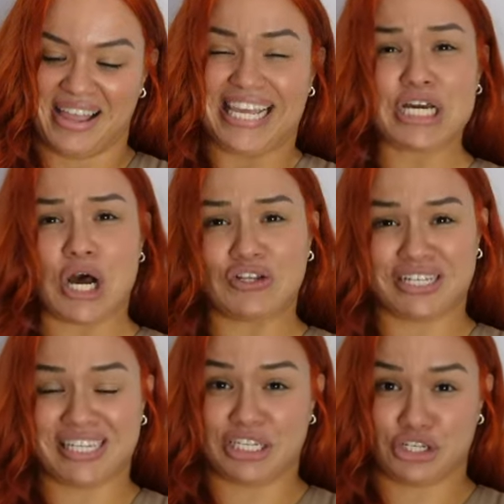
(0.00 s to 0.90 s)
he calls
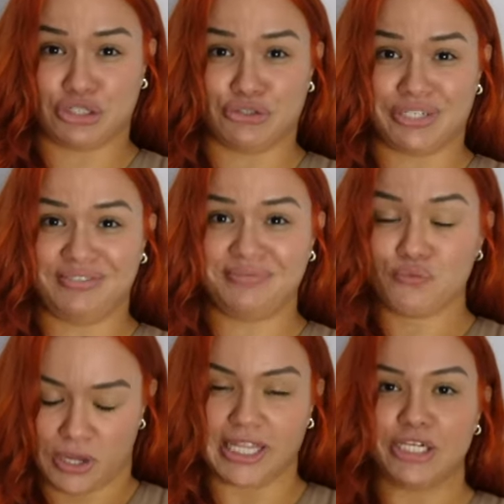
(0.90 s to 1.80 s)
us his children
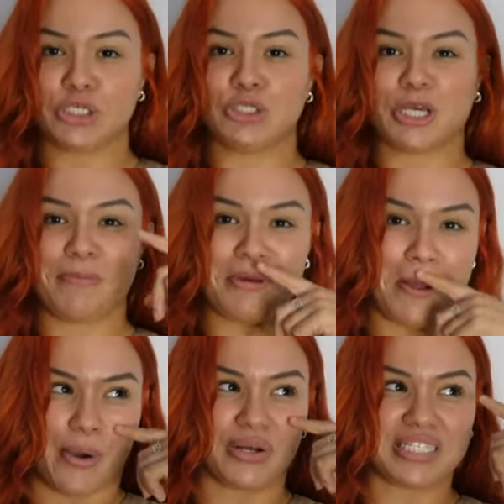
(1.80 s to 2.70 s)
relationship.
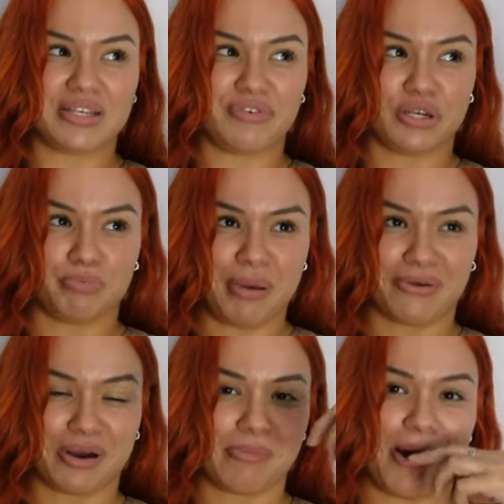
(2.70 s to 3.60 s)
And what's even
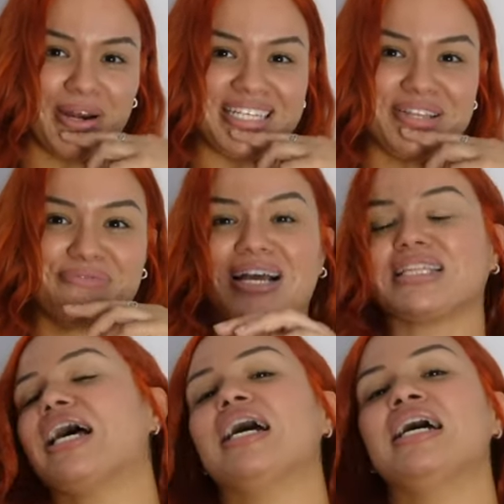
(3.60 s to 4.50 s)
better about it is the
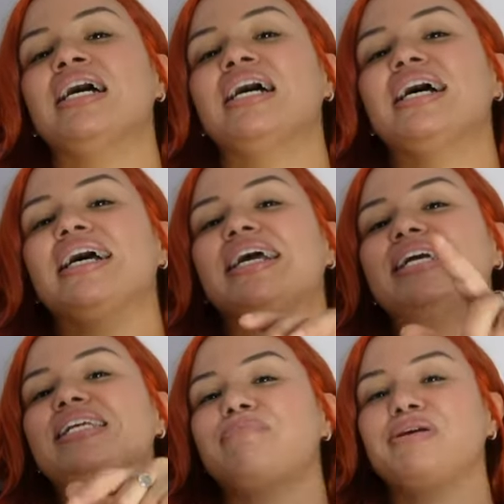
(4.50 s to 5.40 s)
fact that
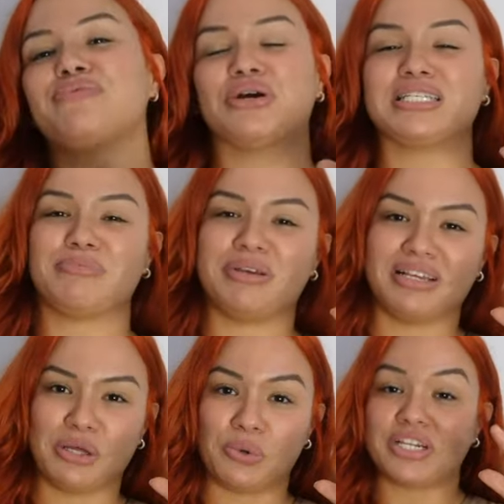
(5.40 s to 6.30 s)
he didn't mean for us to be
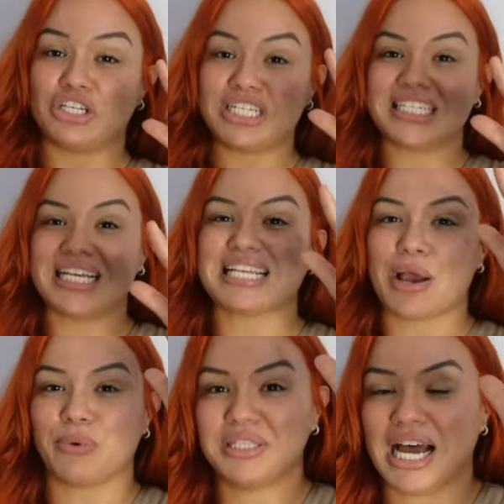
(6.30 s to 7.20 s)
alone. Jesus says,
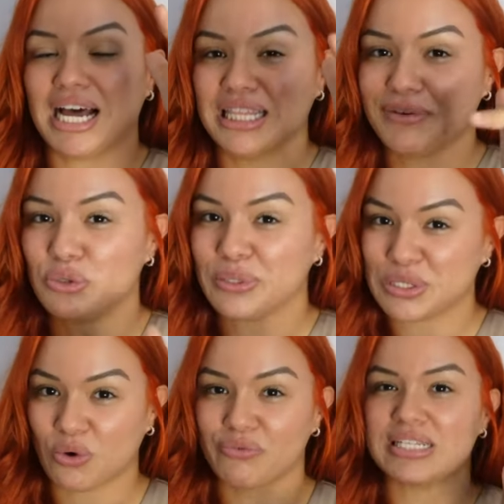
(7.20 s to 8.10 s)
I will not leave you
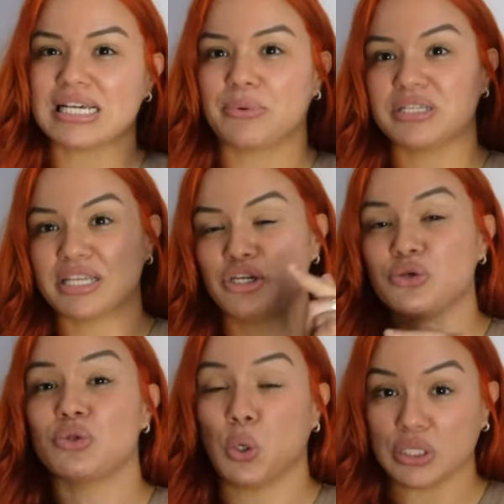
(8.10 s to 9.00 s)
as orphans, I will send
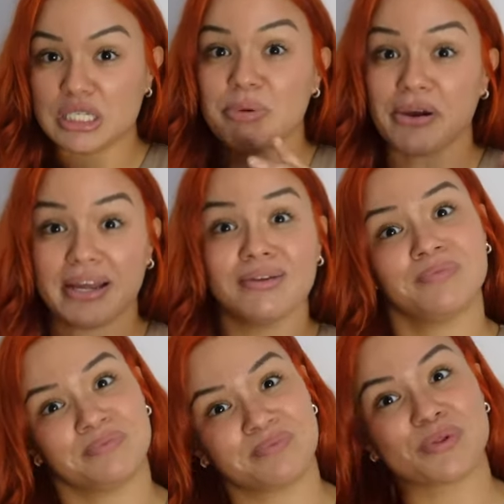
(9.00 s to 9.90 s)
you the Holy Spirit,
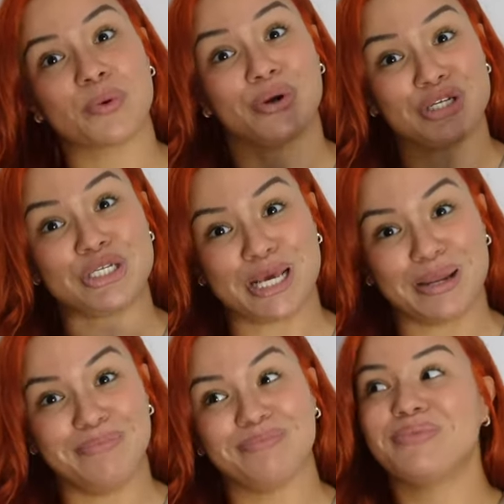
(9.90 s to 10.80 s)
which he
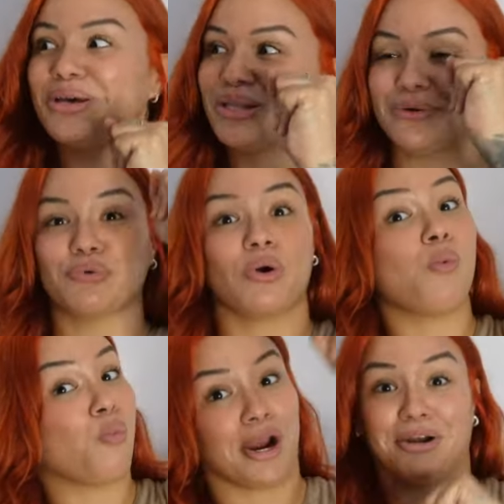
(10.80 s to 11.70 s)
did. Therefore,
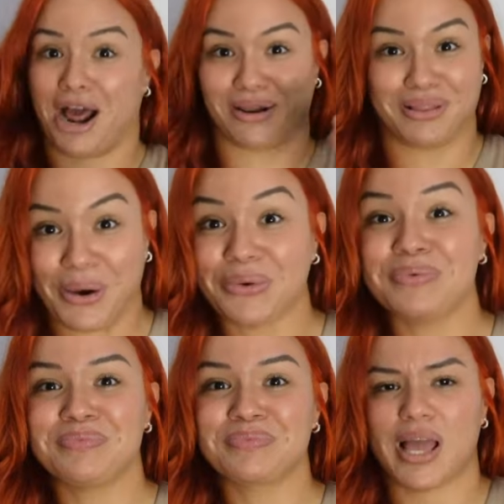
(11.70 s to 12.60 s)
we're not
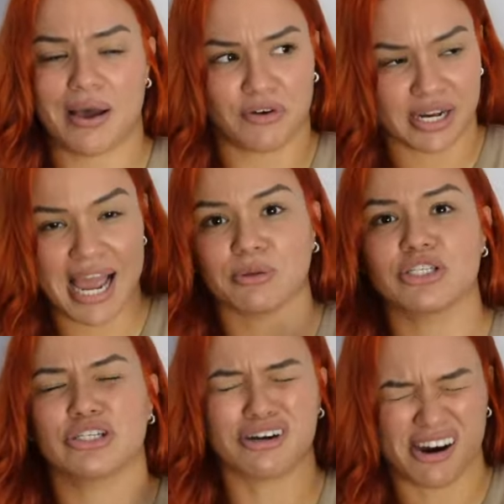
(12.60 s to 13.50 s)
alone. We have our
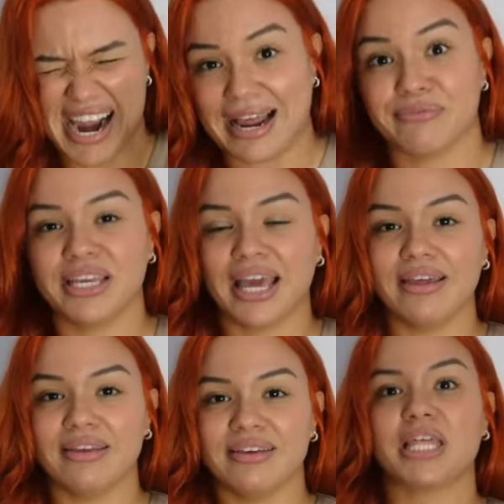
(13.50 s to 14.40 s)
counselor, our
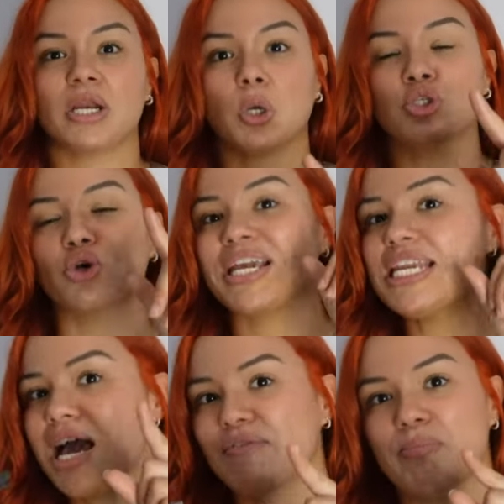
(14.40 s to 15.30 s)
advocate, but then also, he
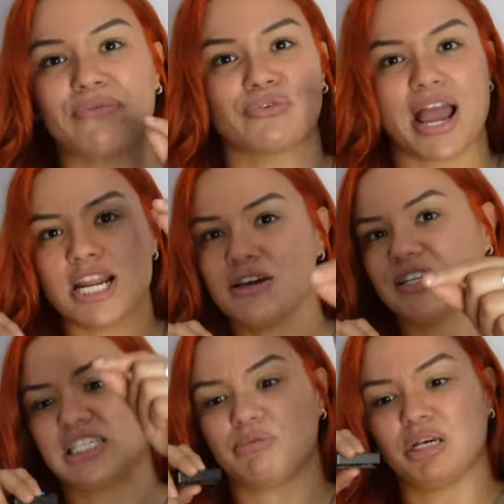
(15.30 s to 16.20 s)
never meant for any of
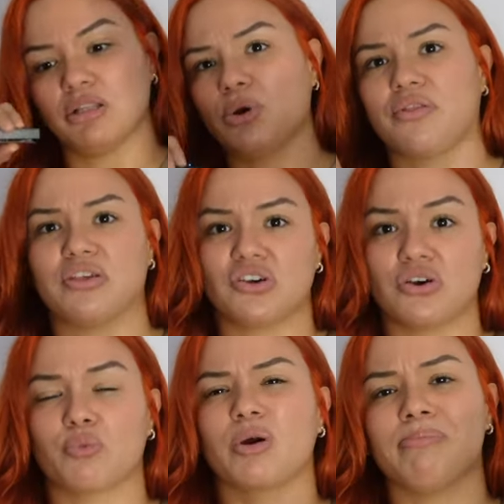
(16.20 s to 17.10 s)
us to be alone on this
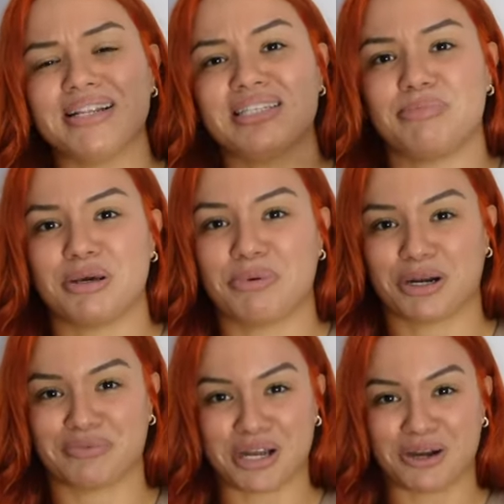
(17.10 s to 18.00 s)
earth. We're meant to be a
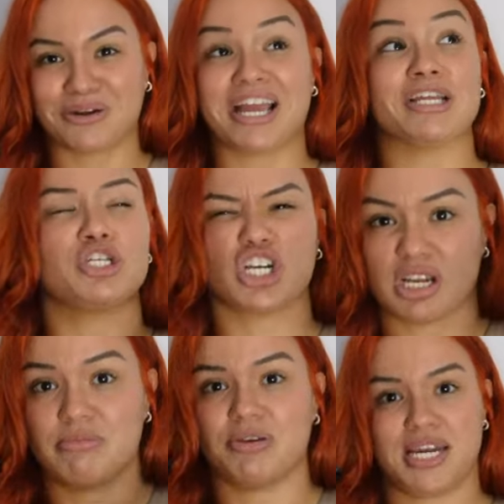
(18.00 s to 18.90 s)
part of a congregation, a
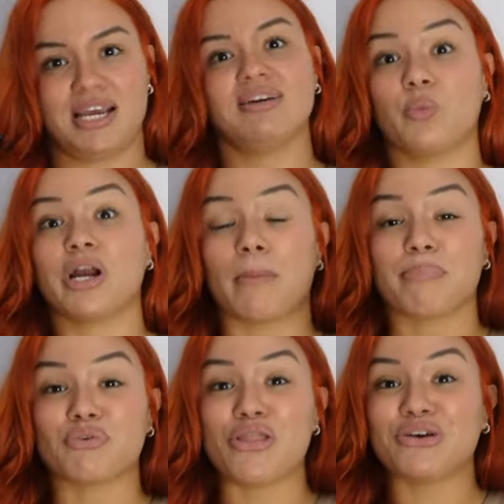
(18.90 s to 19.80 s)
community. We are
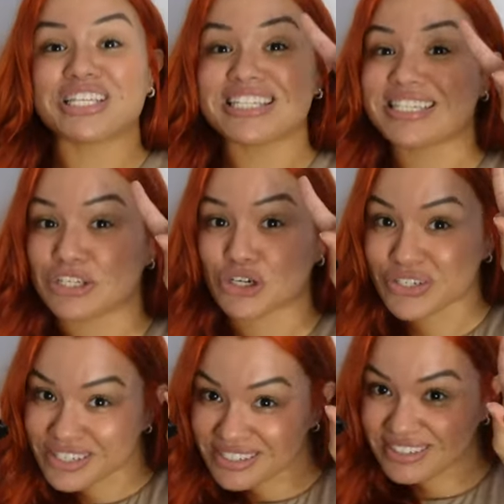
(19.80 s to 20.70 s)
brothers and sisters,